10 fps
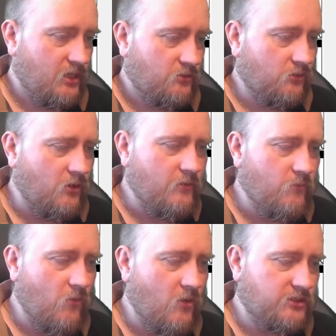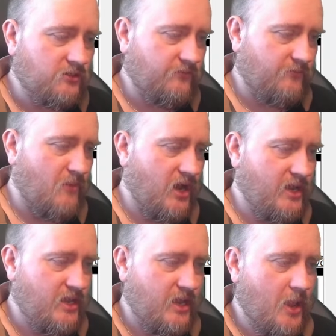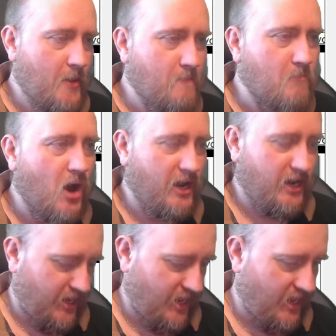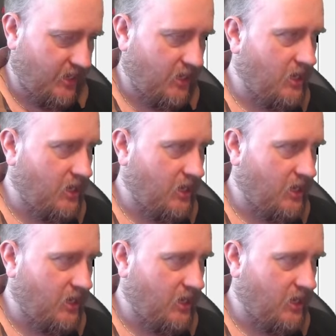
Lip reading: To draw the walls of my mine here,